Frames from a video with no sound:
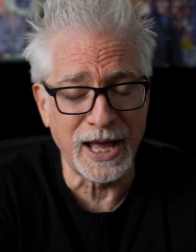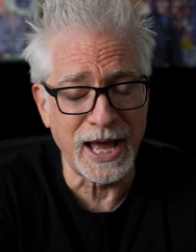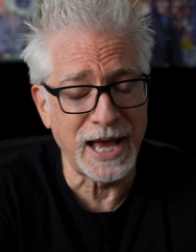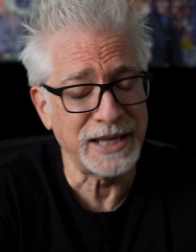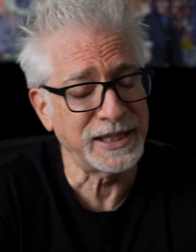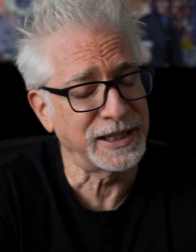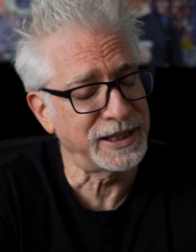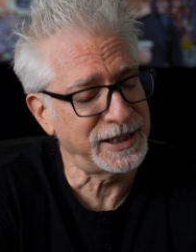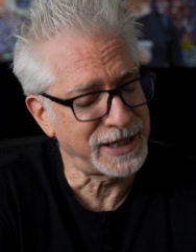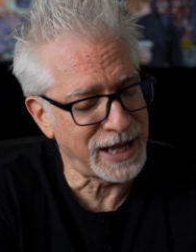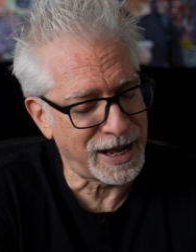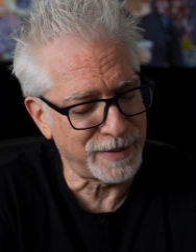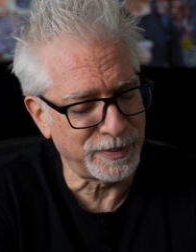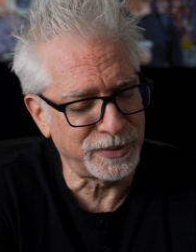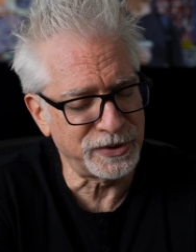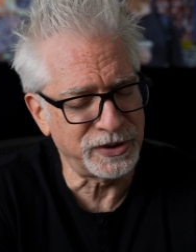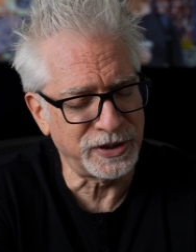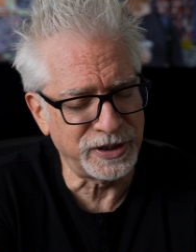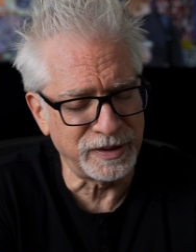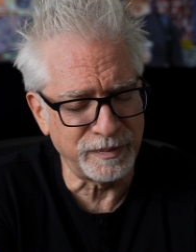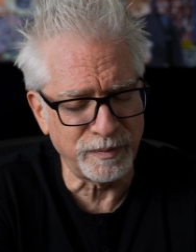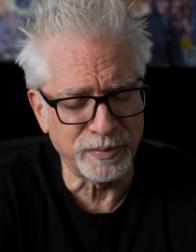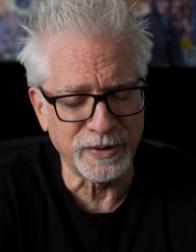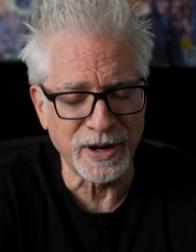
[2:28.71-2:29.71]
as established
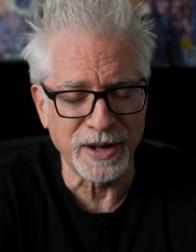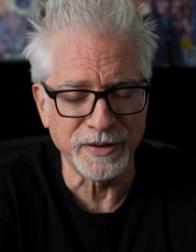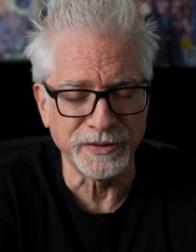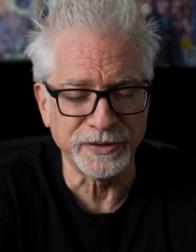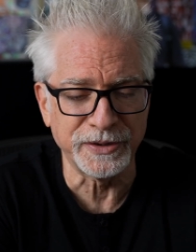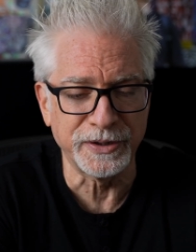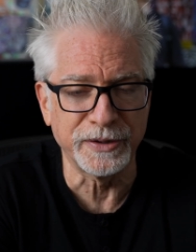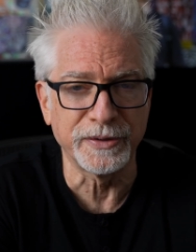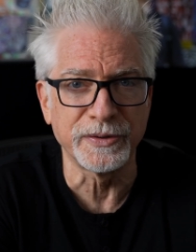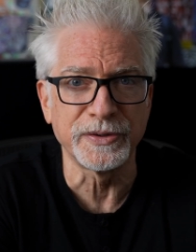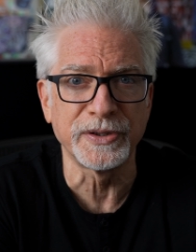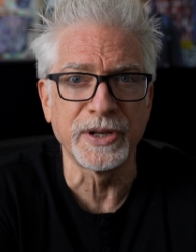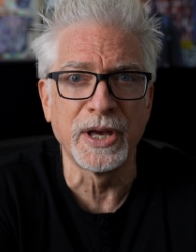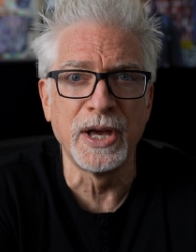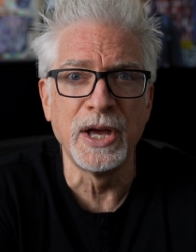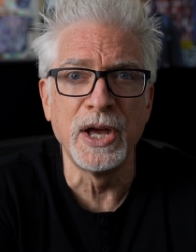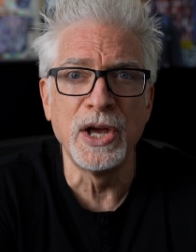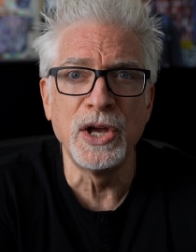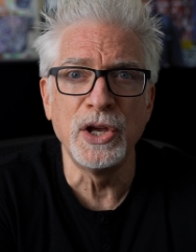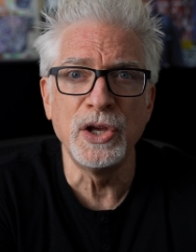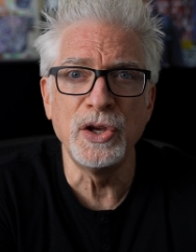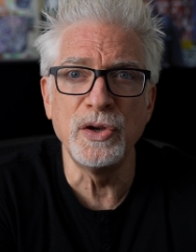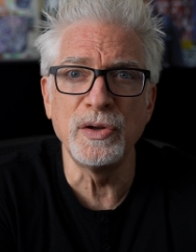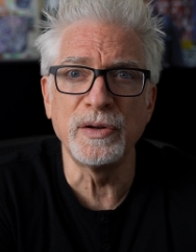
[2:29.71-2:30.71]
in Brownstone's
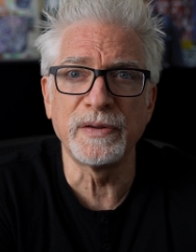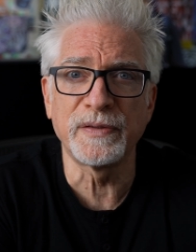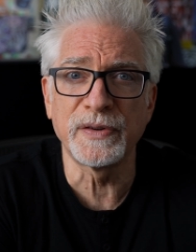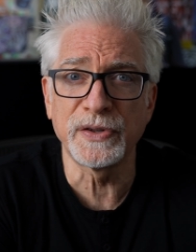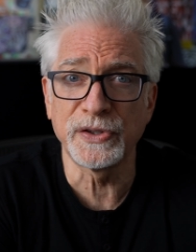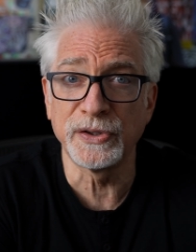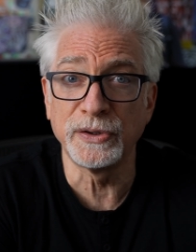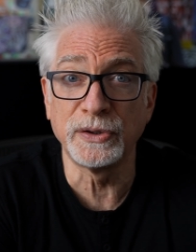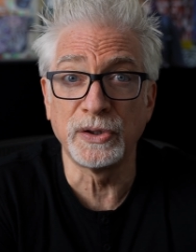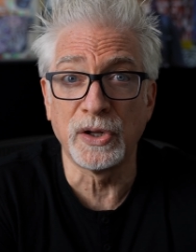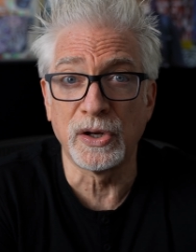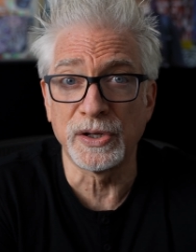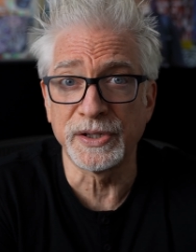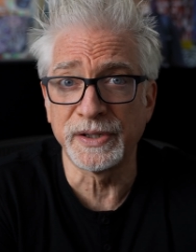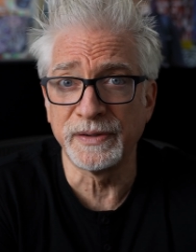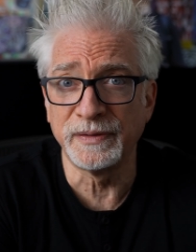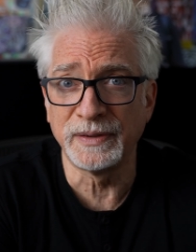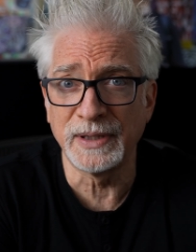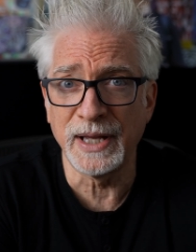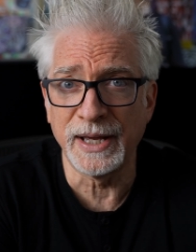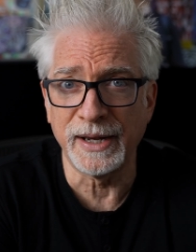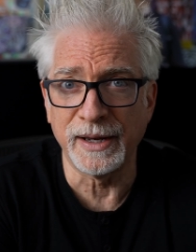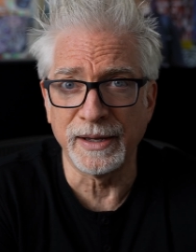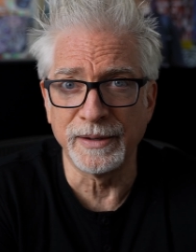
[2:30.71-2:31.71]
universal laws of
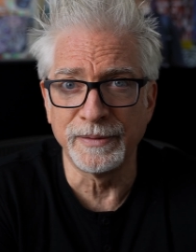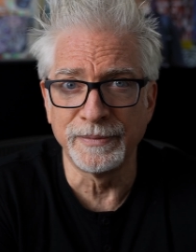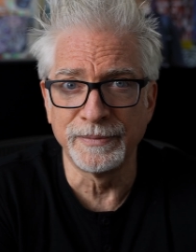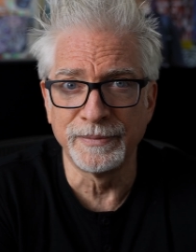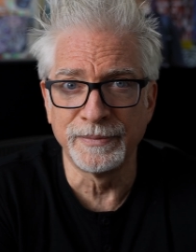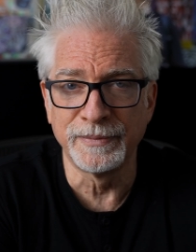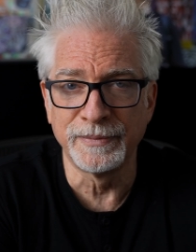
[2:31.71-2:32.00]
lighting,